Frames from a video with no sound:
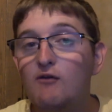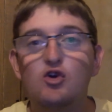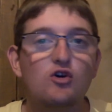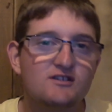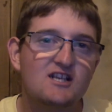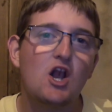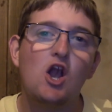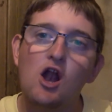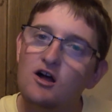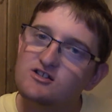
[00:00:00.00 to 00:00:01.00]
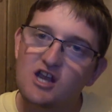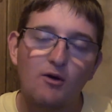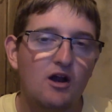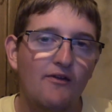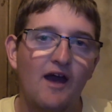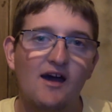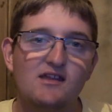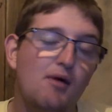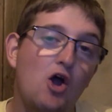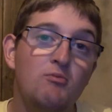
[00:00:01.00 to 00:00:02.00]
Of course, there's lots going on there at
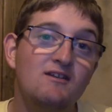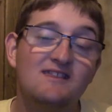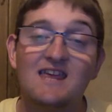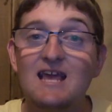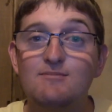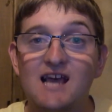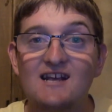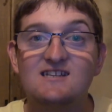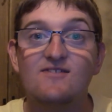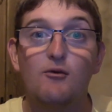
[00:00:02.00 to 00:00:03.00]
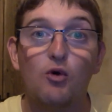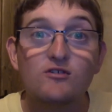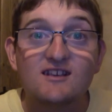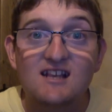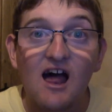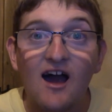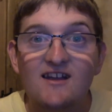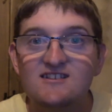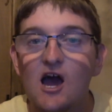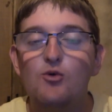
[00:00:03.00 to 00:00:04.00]
the moment. They keep testing the water
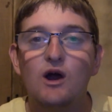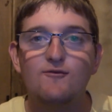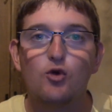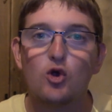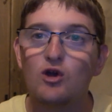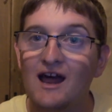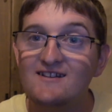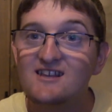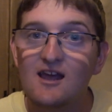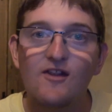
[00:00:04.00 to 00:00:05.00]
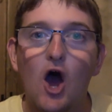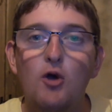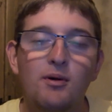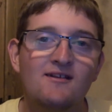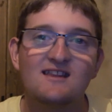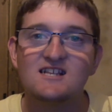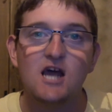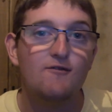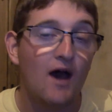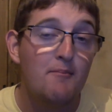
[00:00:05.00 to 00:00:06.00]
slides, ready for Rulantica that opens this
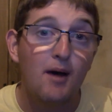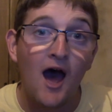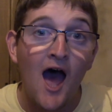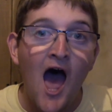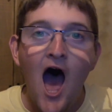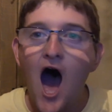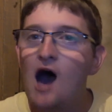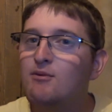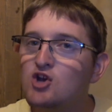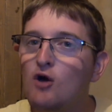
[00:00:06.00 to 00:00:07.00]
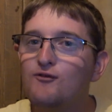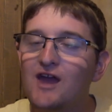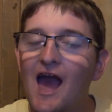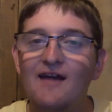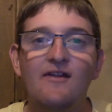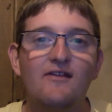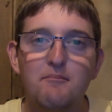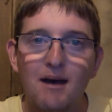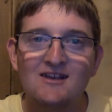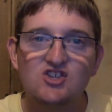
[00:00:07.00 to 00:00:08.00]
November. Uh, but not forgetting that the
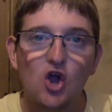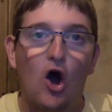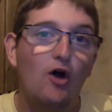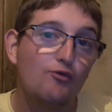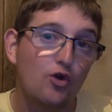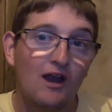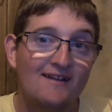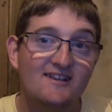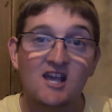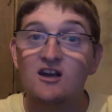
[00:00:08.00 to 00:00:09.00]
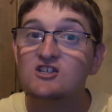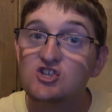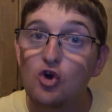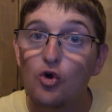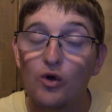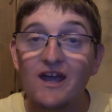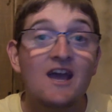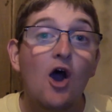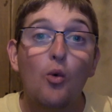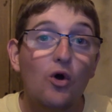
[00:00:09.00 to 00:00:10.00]
mascot of Rulantica, Snorri,
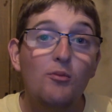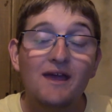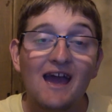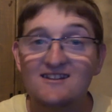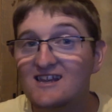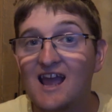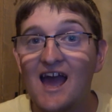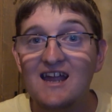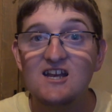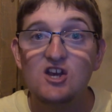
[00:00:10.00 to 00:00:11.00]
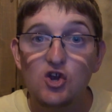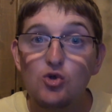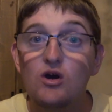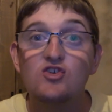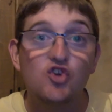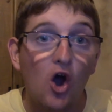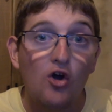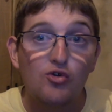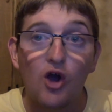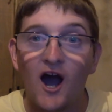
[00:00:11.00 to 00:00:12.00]
will be getting a new
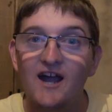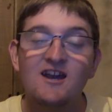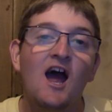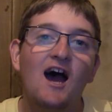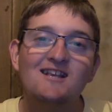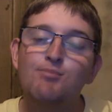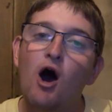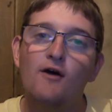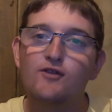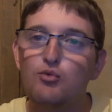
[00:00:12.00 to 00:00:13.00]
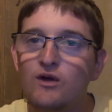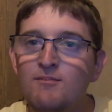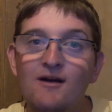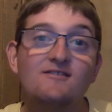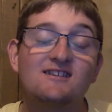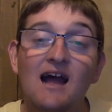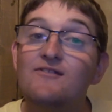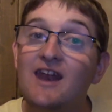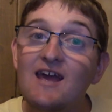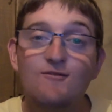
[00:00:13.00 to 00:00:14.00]
dark ride as part of the rebuilt
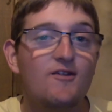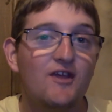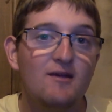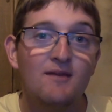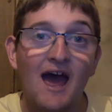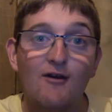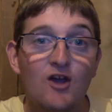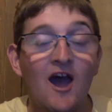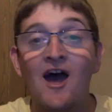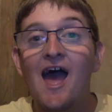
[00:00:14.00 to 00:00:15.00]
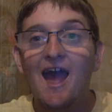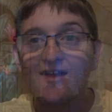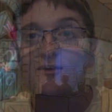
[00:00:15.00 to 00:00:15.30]
Scandinavia themed area in